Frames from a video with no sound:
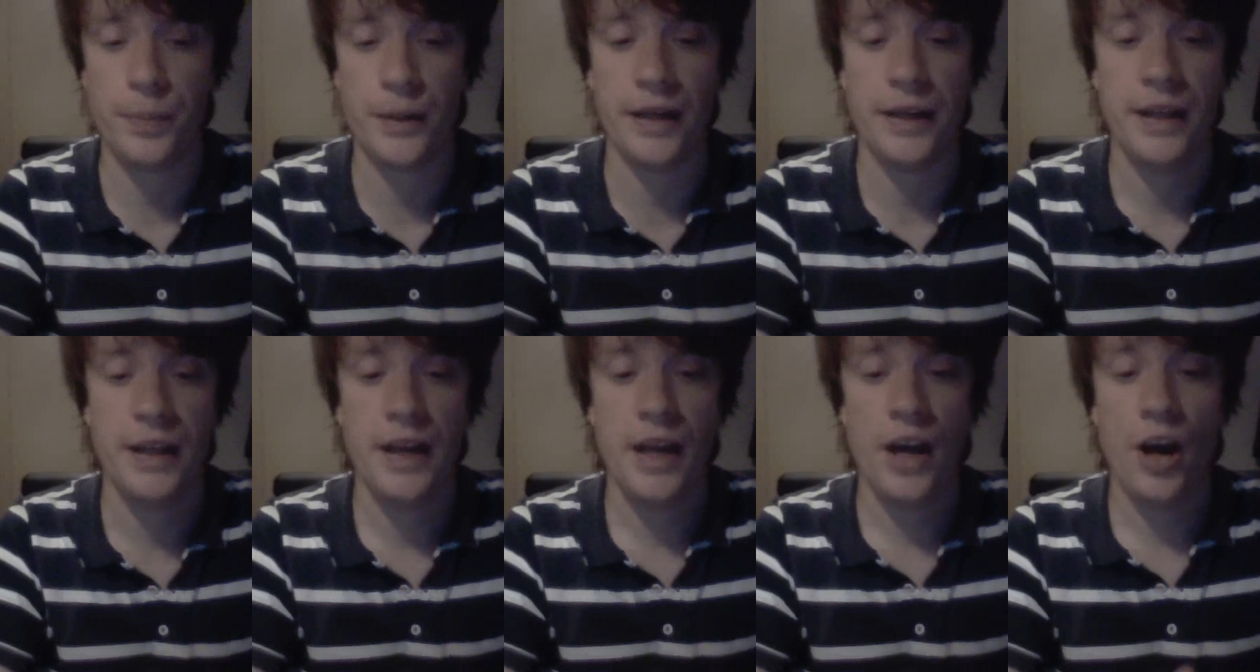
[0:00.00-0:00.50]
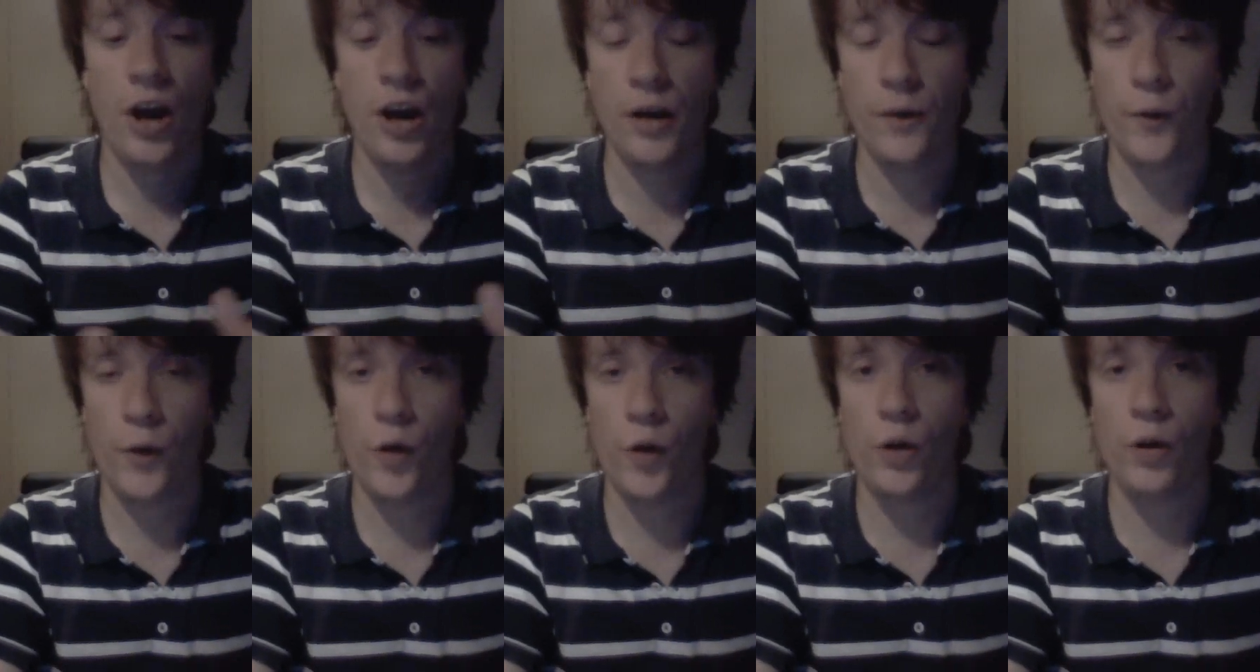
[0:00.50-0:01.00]
but
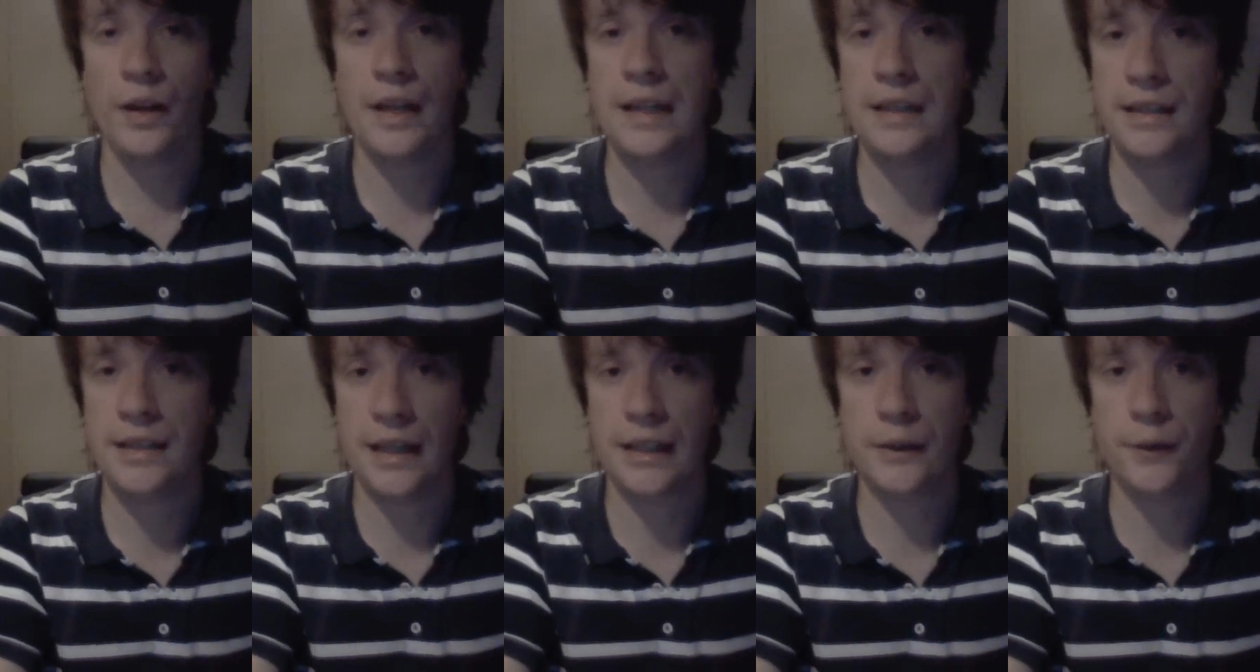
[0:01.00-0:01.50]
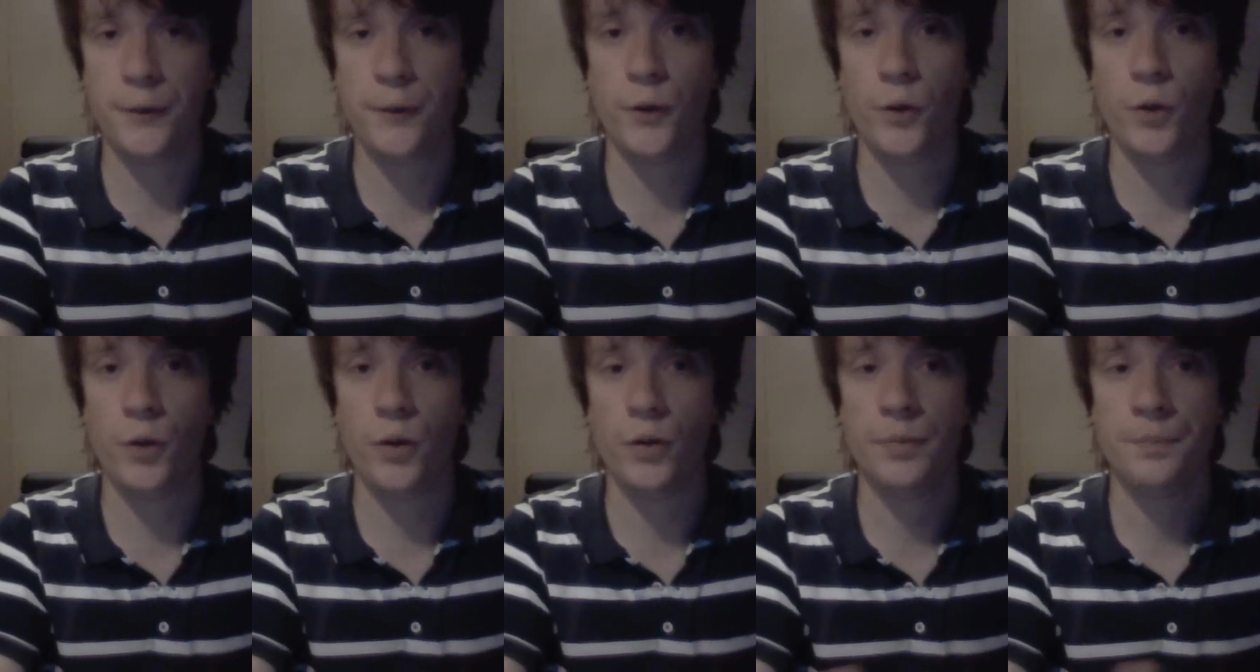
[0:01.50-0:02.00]
overall it does
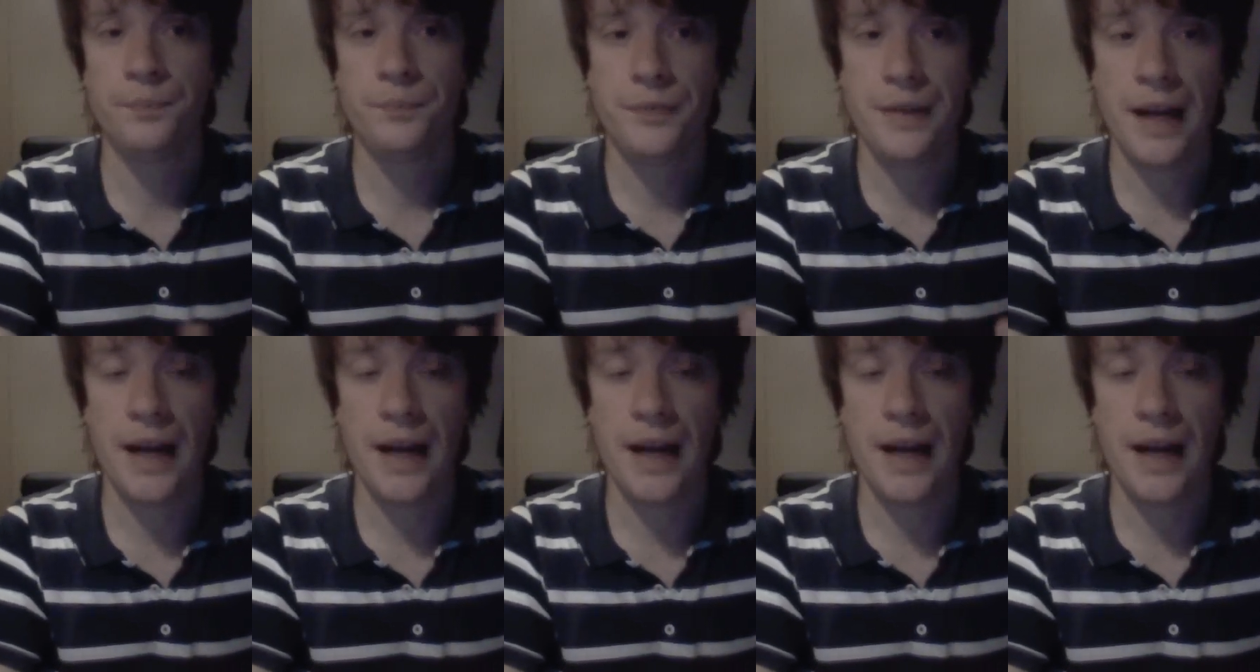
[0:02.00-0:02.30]
fall